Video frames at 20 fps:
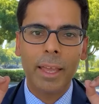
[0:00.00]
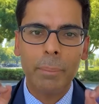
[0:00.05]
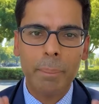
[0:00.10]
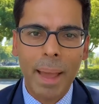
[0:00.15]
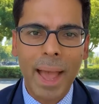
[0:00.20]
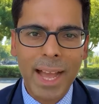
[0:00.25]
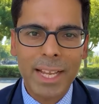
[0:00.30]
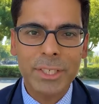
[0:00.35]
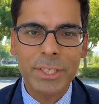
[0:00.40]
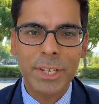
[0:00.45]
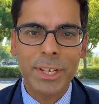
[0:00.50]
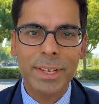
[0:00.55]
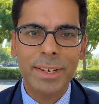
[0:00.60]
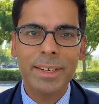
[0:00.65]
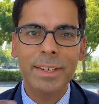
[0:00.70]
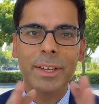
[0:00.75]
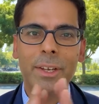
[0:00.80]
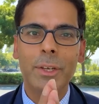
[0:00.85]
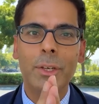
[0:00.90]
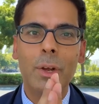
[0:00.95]

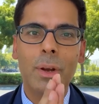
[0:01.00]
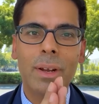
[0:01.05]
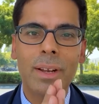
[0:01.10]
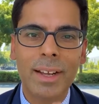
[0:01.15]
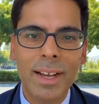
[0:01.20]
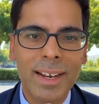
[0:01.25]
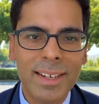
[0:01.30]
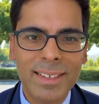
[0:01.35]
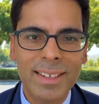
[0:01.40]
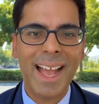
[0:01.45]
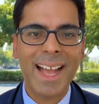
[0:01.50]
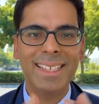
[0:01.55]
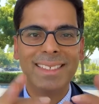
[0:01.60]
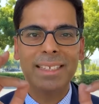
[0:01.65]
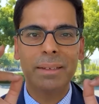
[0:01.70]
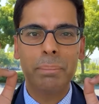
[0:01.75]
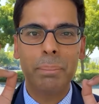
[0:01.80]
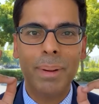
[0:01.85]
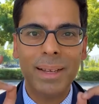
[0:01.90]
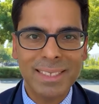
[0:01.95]
Imagine your gut as
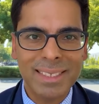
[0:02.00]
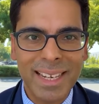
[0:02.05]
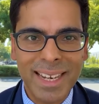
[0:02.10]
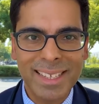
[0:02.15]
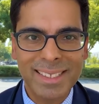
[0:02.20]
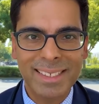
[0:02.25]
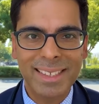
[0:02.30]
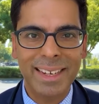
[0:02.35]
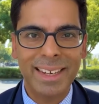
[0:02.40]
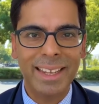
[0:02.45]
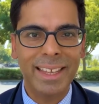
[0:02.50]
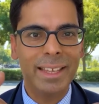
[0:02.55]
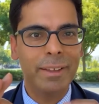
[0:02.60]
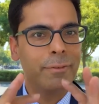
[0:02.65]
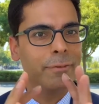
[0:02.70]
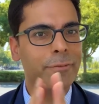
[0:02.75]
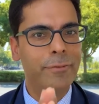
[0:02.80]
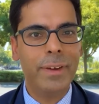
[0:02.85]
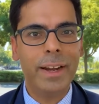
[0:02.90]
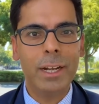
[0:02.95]
a bustling
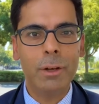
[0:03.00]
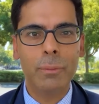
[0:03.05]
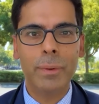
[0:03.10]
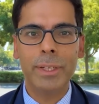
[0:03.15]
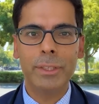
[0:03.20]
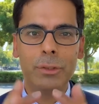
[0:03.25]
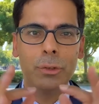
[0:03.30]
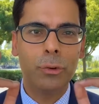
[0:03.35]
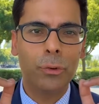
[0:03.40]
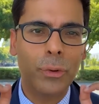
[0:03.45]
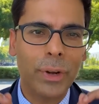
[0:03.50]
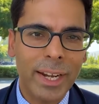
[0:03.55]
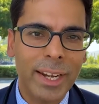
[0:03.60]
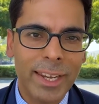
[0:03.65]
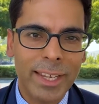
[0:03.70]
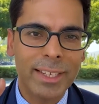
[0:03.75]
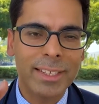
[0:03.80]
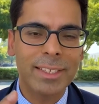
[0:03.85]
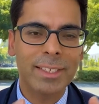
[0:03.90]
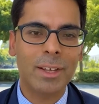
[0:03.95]
city filled with
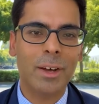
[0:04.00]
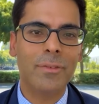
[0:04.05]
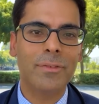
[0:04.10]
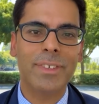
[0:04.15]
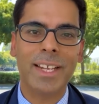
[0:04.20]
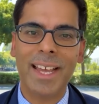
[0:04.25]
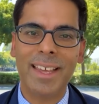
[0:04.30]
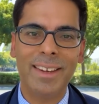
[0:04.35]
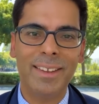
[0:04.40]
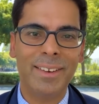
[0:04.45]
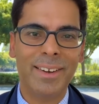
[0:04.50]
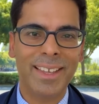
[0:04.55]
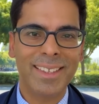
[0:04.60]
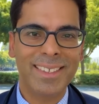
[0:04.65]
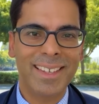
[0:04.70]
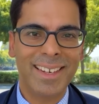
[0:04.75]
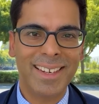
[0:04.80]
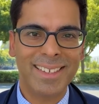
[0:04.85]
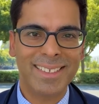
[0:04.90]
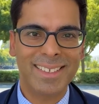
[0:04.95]
trillions of tiny
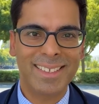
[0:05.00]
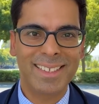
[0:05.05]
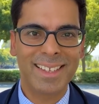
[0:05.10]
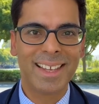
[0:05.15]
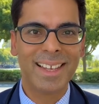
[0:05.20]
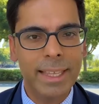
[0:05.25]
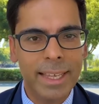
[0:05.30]
residents.